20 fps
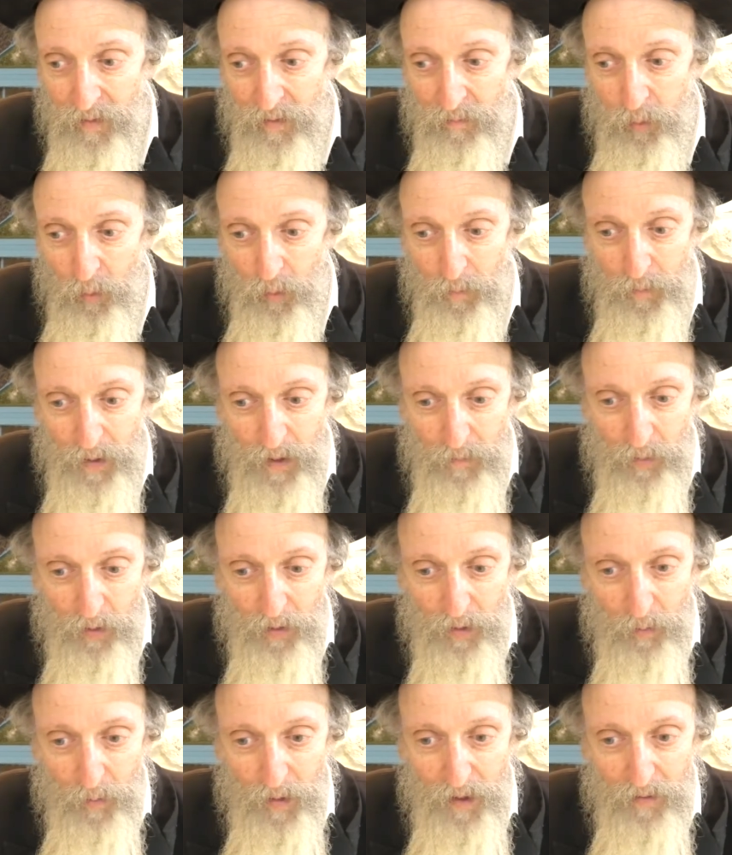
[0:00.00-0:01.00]
poor
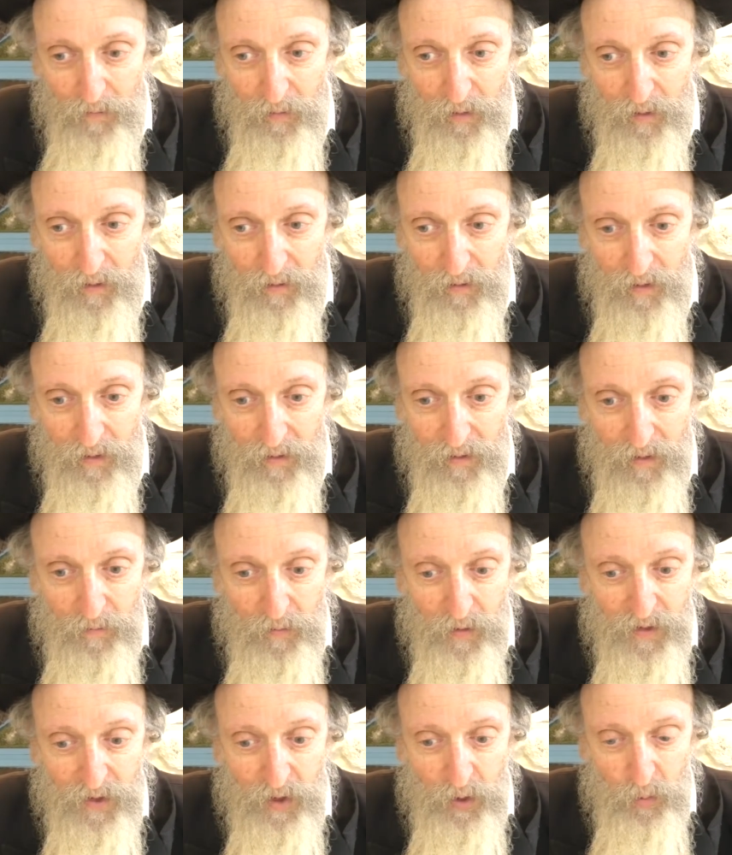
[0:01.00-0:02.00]
people or whatever, in a
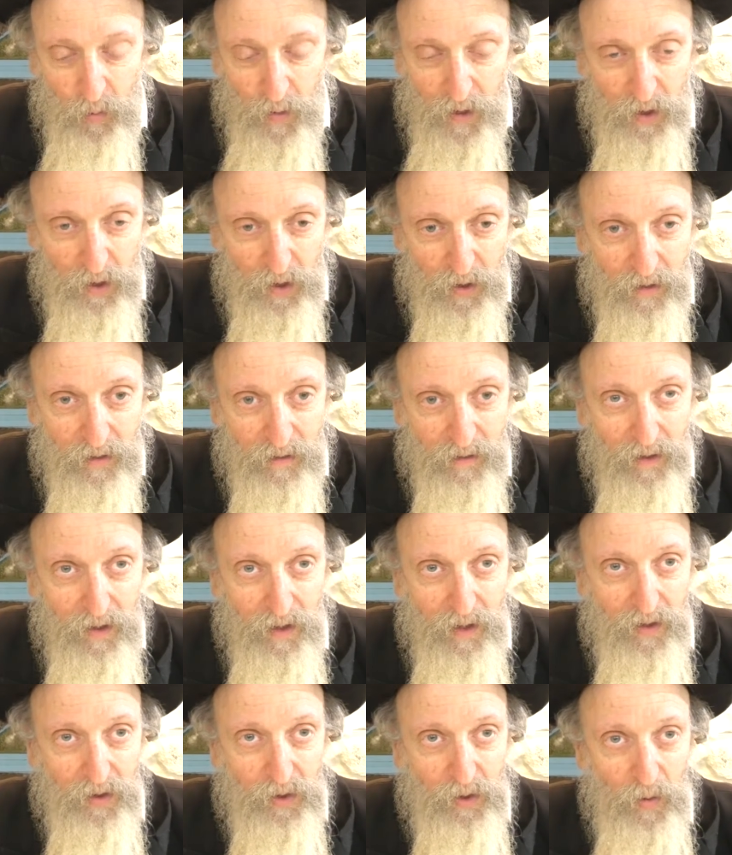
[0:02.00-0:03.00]
difficult situation,
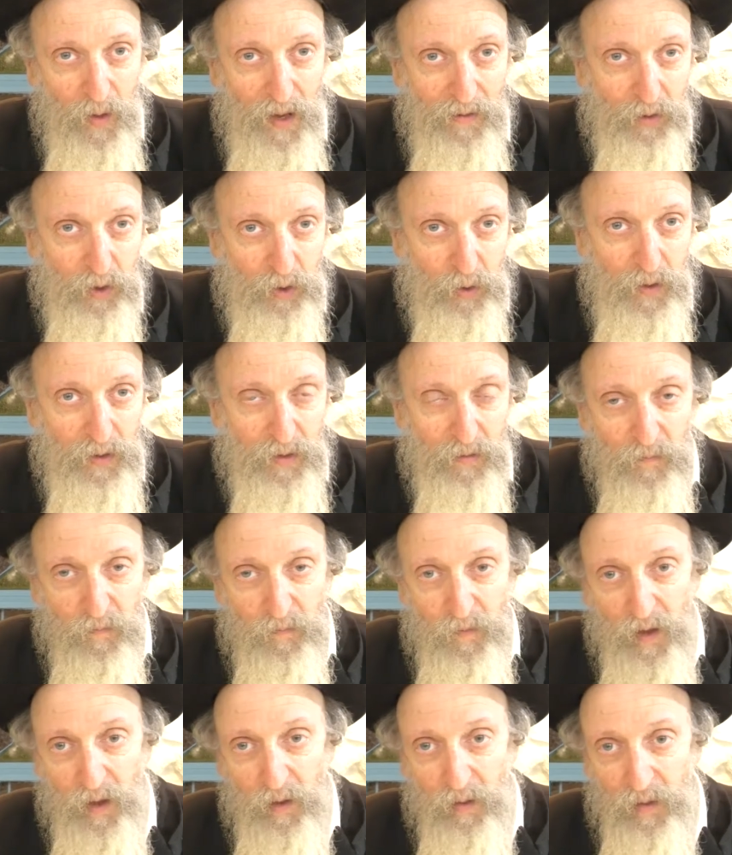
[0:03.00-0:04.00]
so you have to treat them
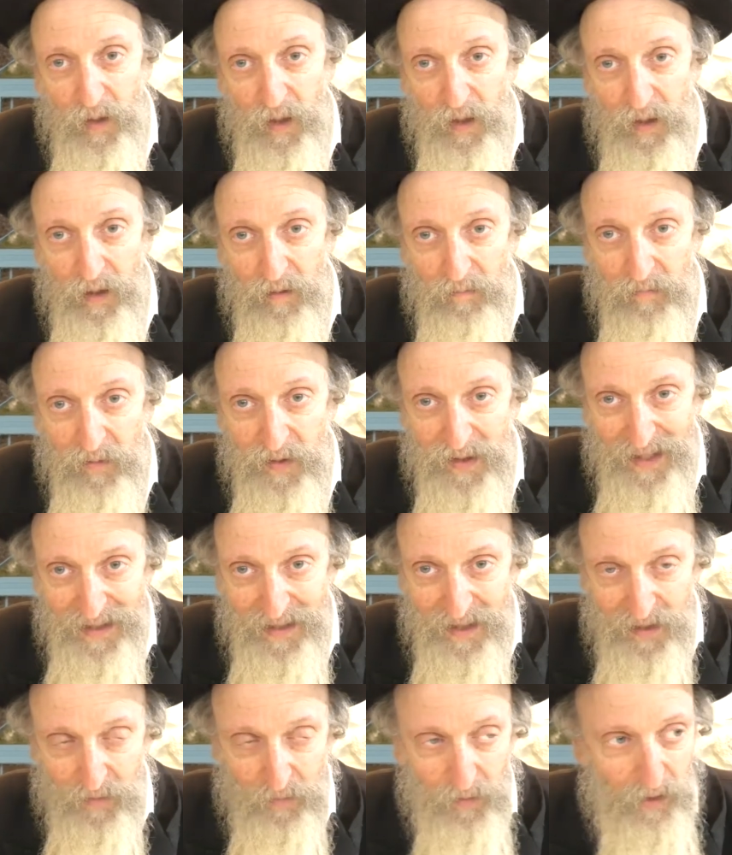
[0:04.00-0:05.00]
very
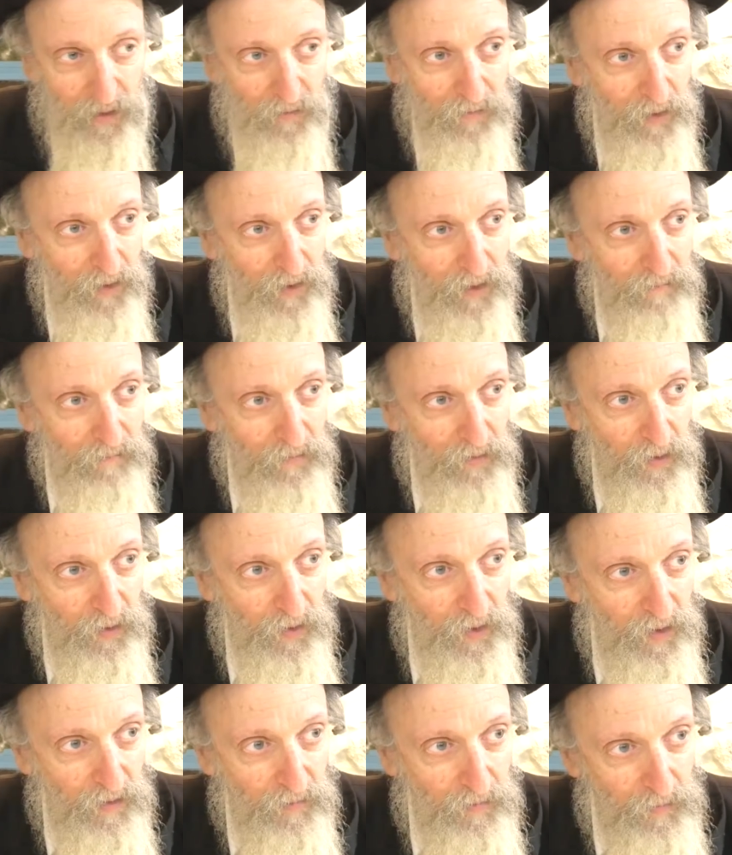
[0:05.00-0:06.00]
sensitively, very,
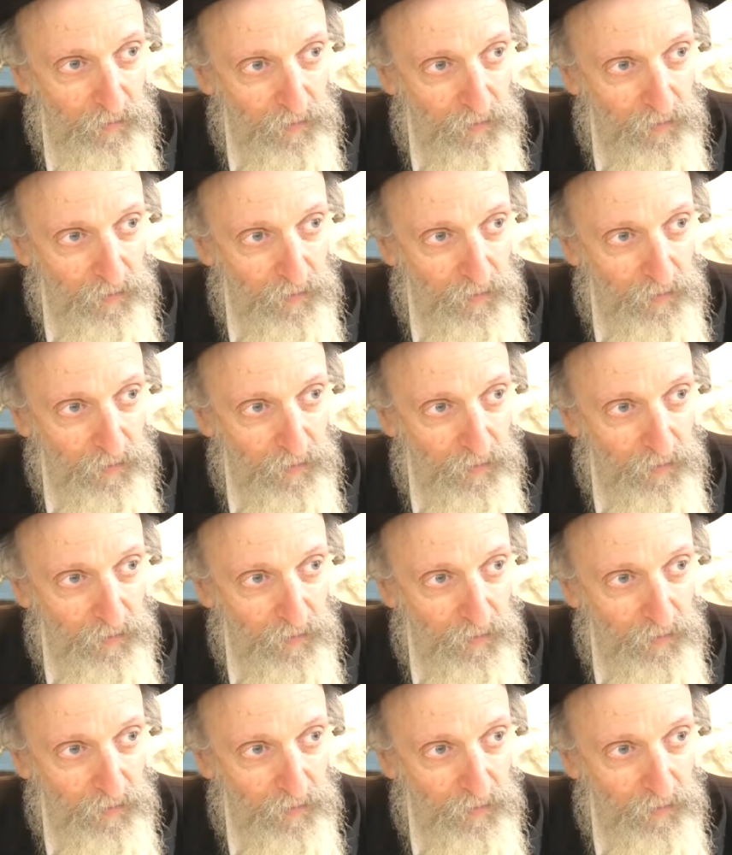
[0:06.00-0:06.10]
very,